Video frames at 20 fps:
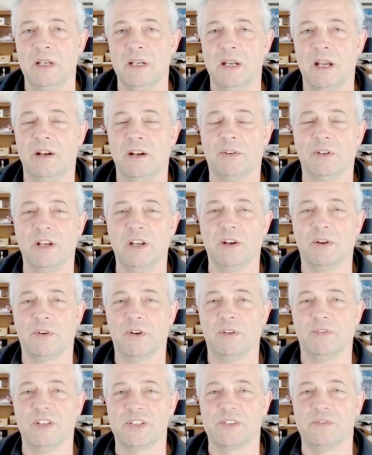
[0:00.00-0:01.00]
The owner of
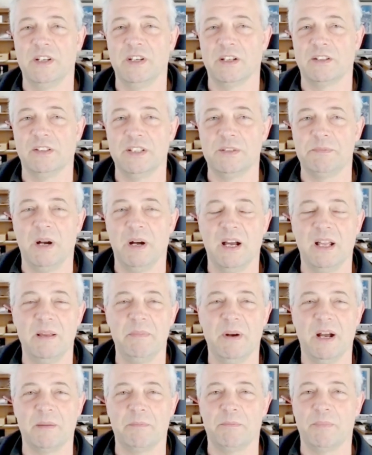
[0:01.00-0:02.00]
this vehicle, he
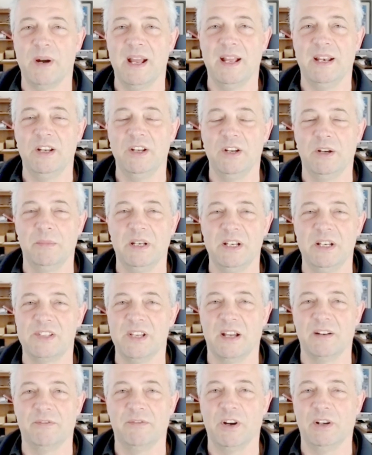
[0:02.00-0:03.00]
bought it brand new. I mean, he's
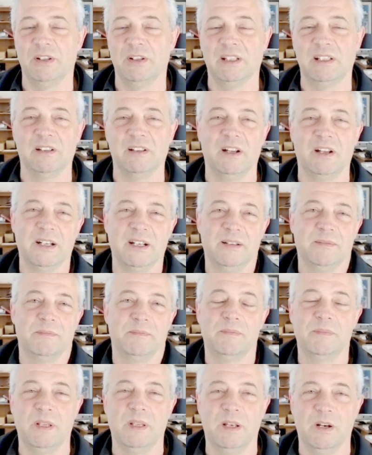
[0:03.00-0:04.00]
done very little on it,
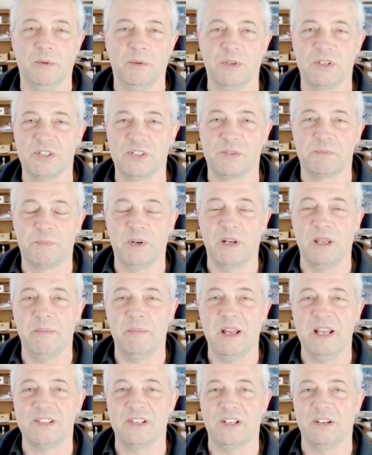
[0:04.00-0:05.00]
which is pretty
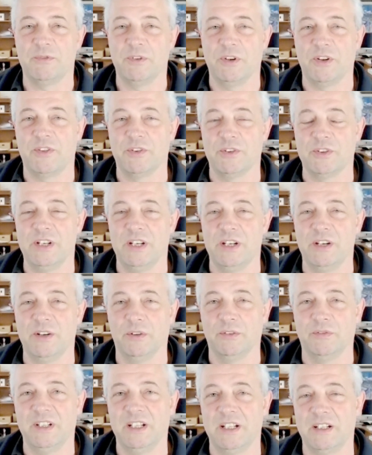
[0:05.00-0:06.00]
amazing for a 13-year-old
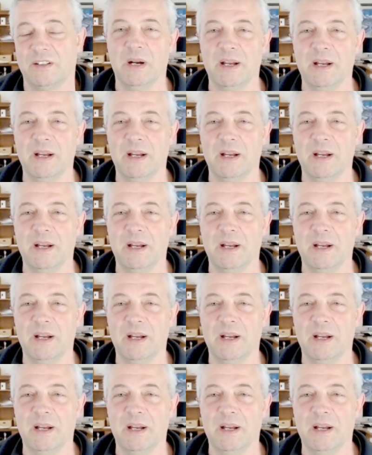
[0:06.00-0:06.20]
vehicle.